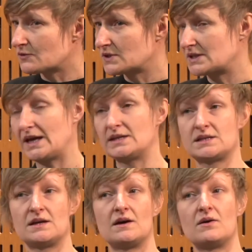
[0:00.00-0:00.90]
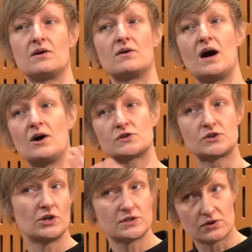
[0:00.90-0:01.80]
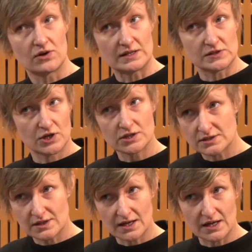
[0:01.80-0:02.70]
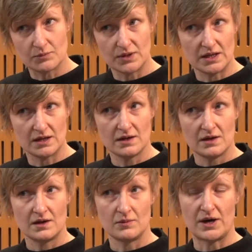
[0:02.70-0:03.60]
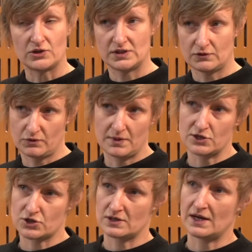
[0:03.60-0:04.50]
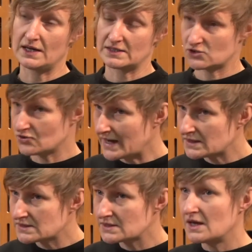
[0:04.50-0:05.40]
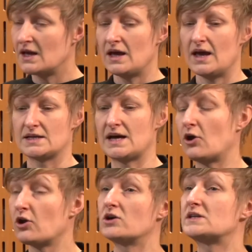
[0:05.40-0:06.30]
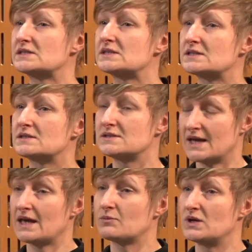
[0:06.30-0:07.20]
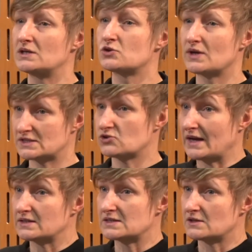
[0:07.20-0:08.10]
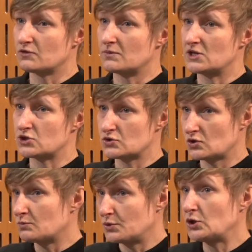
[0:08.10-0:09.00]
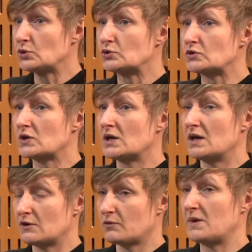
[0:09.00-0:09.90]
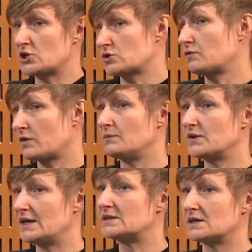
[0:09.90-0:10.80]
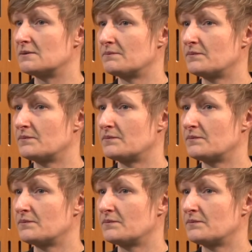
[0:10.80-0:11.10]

of the data, how certain or uncertain can I be about the information I extract, and how long does it take me to extract this information, to compute information from data?